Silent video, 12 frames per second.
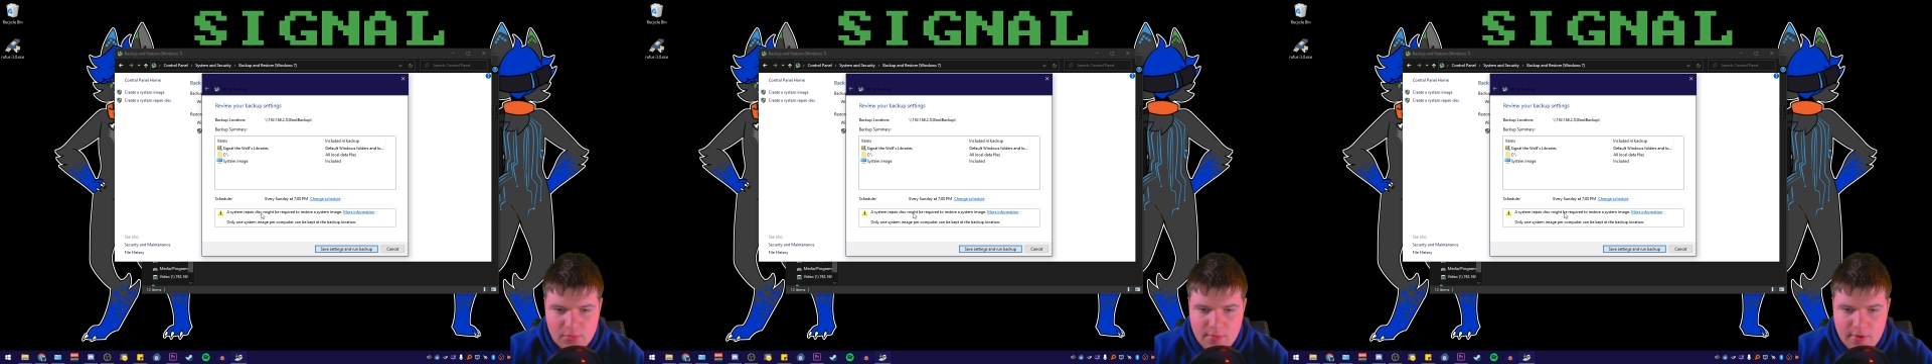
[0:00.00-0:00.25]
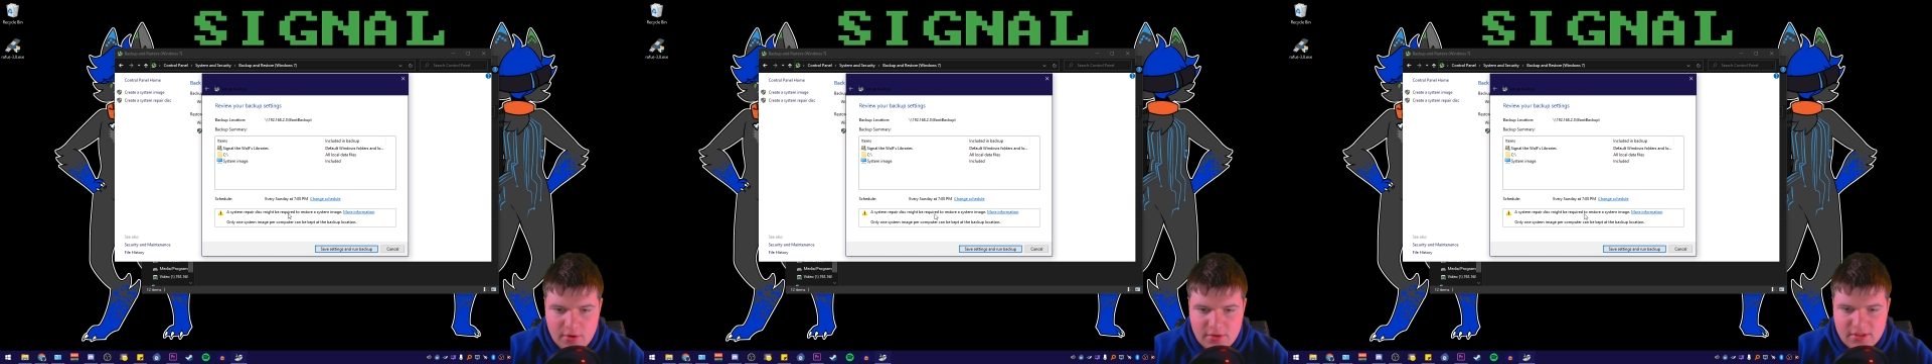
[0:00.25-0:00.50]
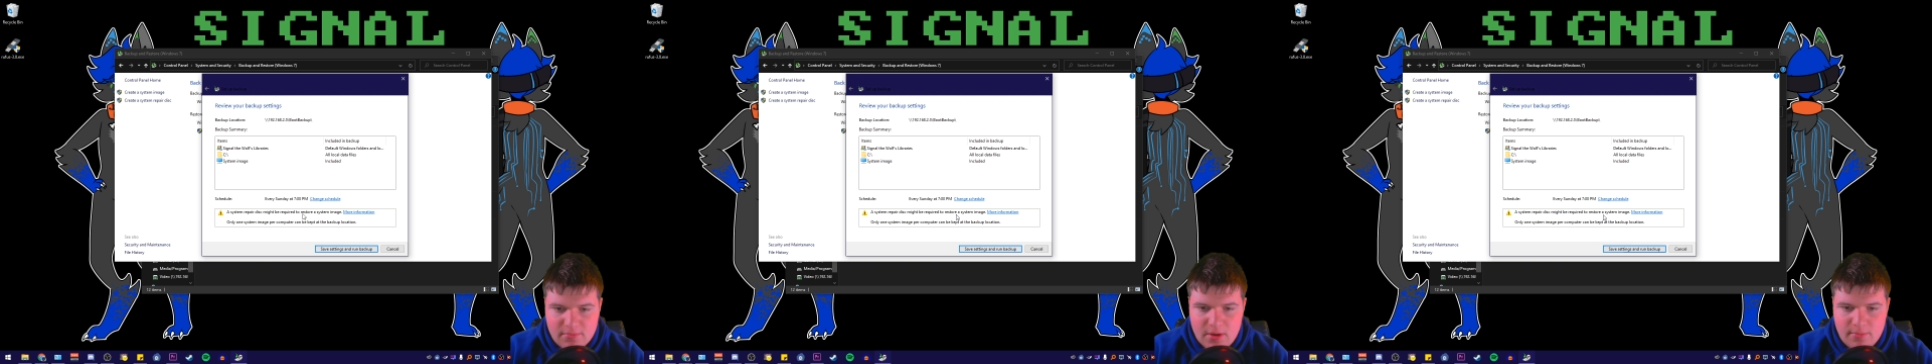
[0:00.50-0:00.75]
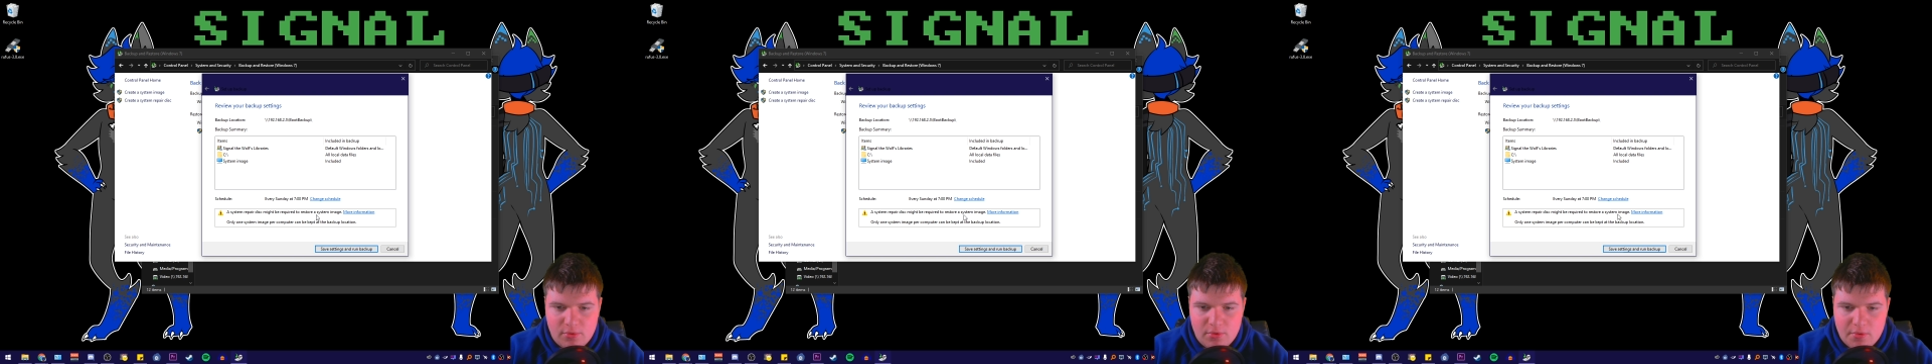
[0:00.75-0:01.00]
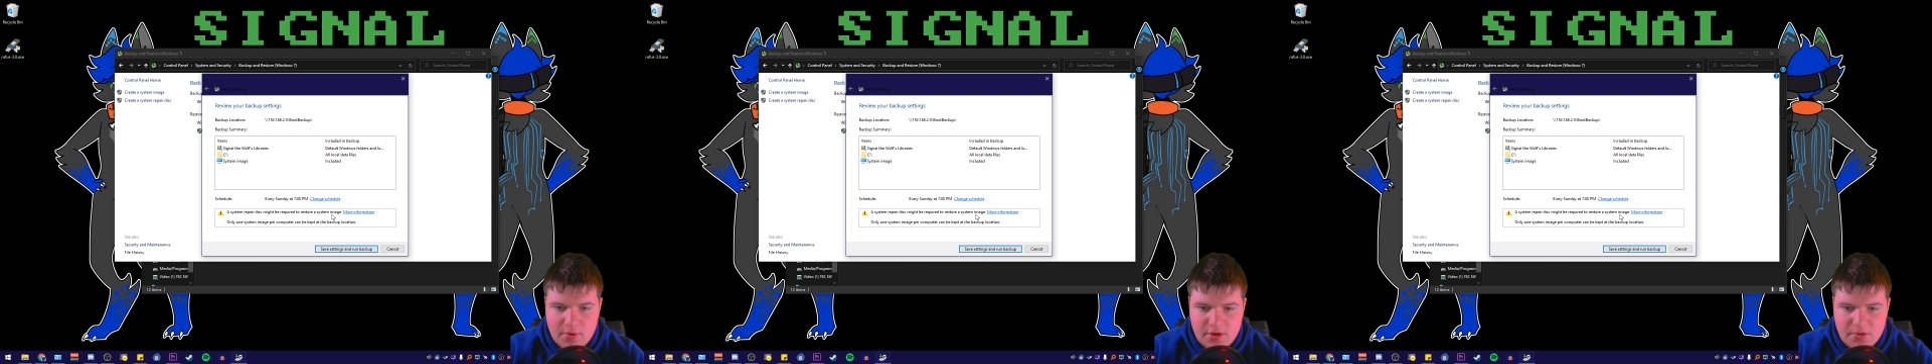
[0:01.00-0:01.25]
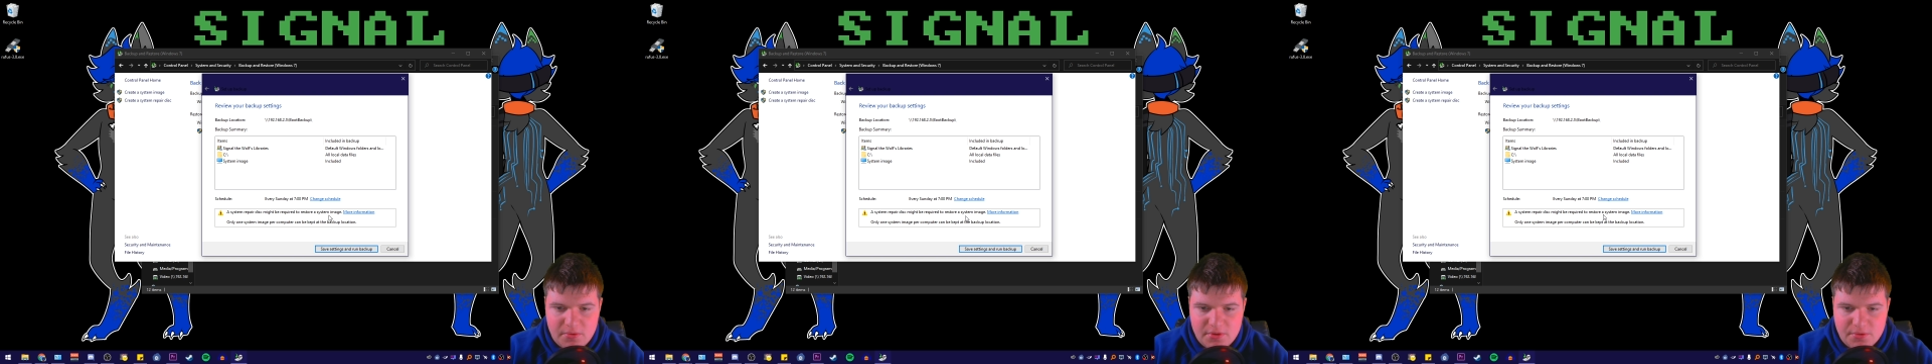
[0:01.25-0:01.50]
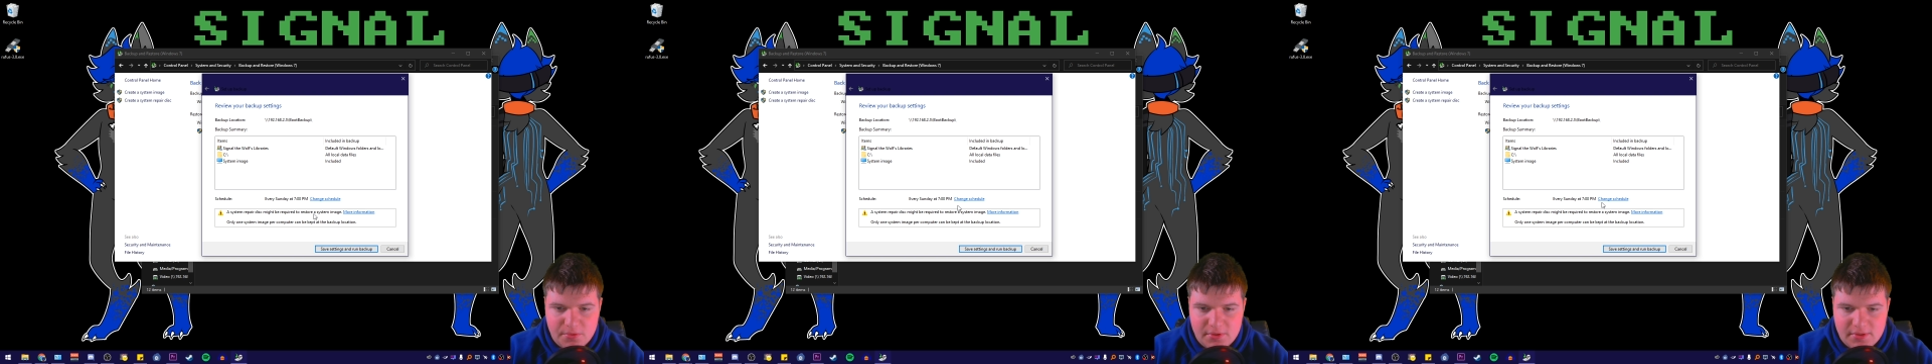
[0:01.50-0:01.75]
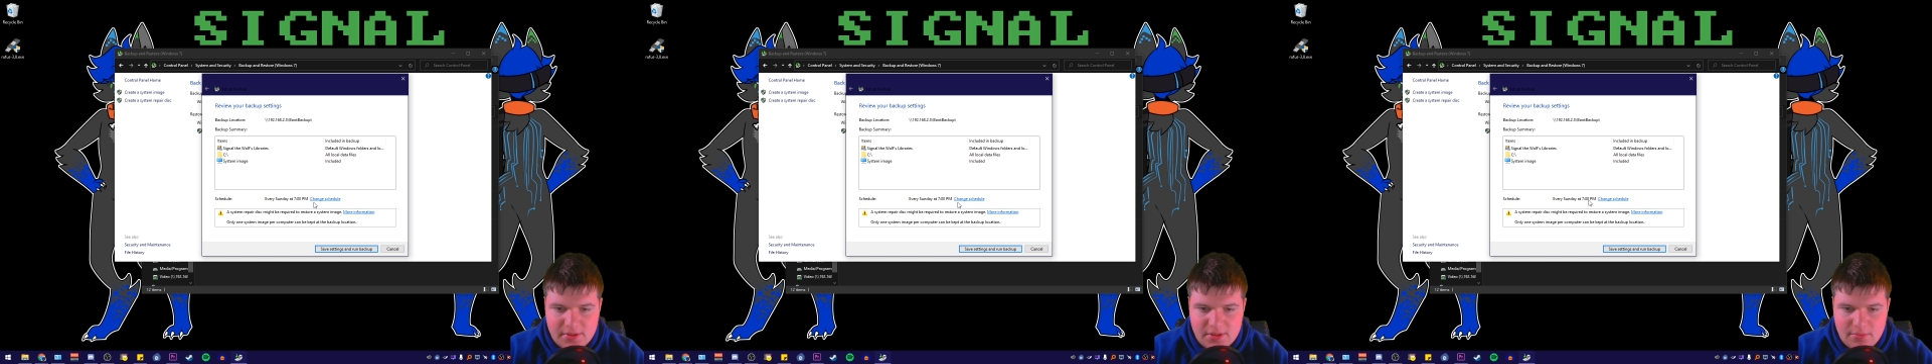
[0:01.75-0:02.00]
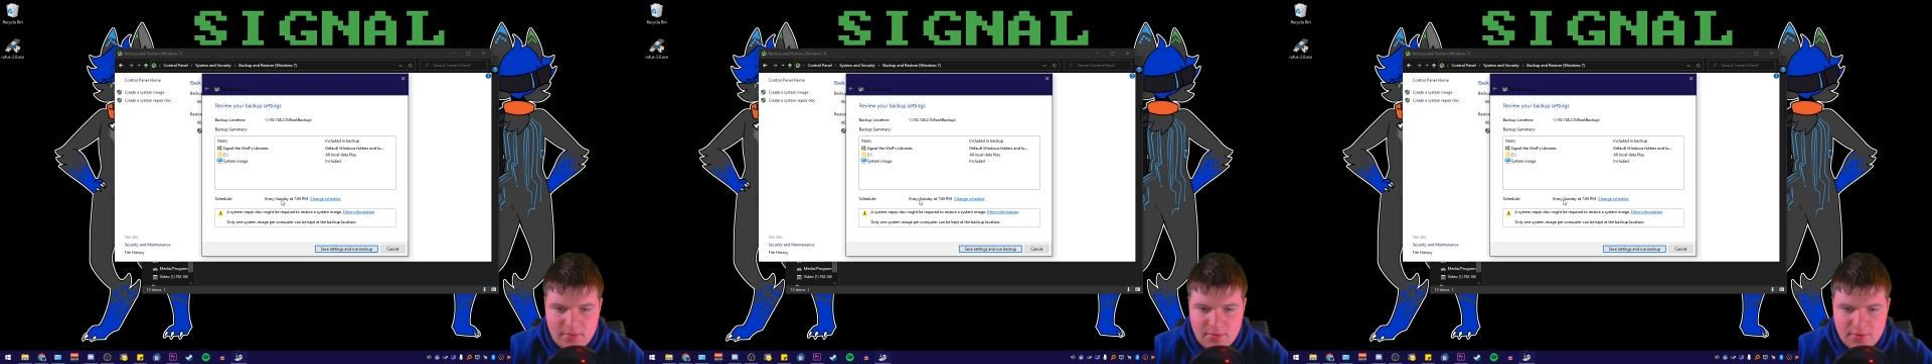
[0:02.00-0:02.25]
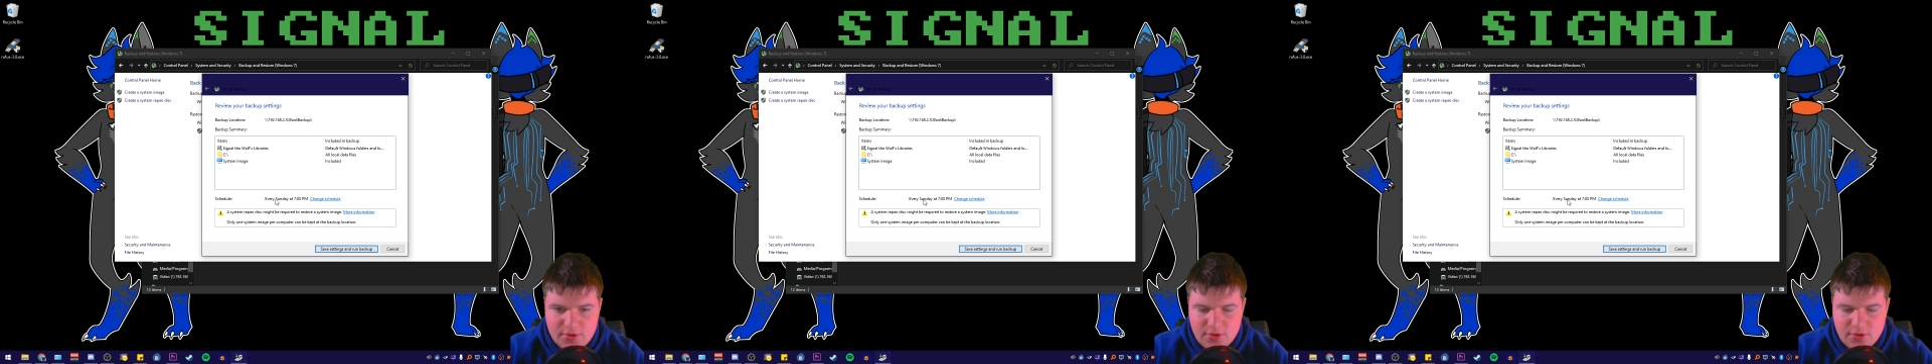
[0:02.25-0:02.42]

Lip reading: repair disk might be required to restore a system image.